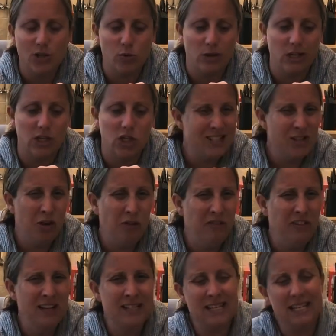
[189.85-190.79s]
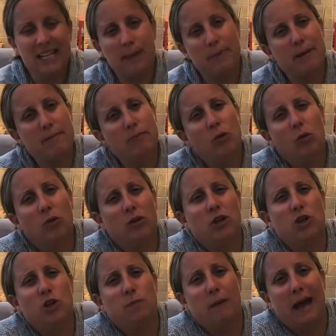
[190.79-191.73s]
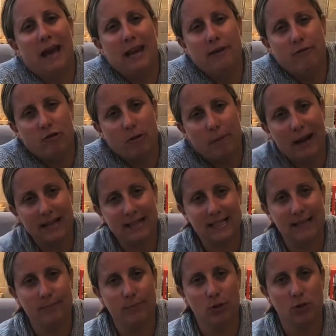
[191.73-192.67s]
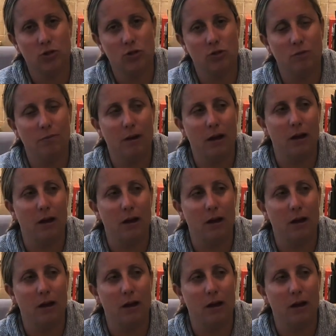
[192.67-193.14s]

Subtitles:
which is obviously a bit more than you'd pay for a plastic bottle, but